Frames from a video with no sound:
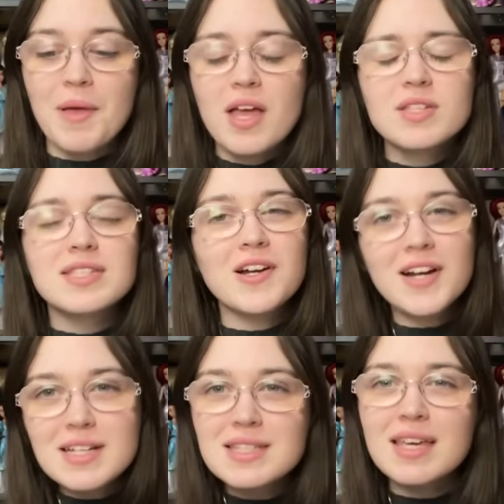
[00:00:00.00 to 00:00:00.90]

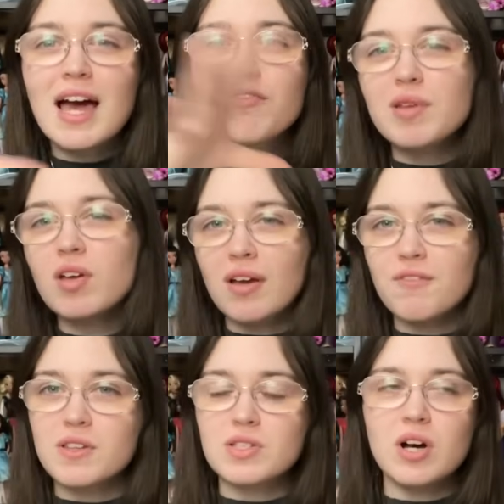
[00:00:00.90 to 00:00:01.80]
Seriously, I've been looking for
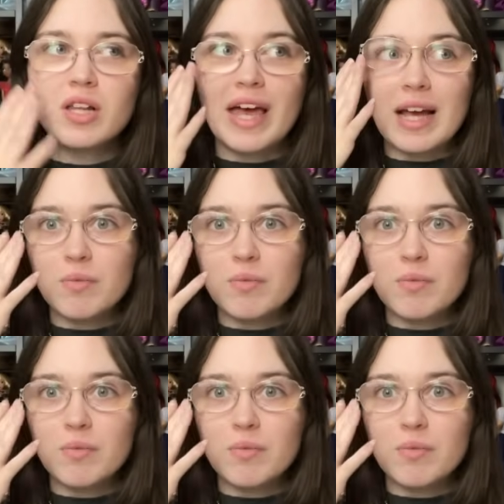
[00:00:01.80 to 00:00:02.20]
this doll, like,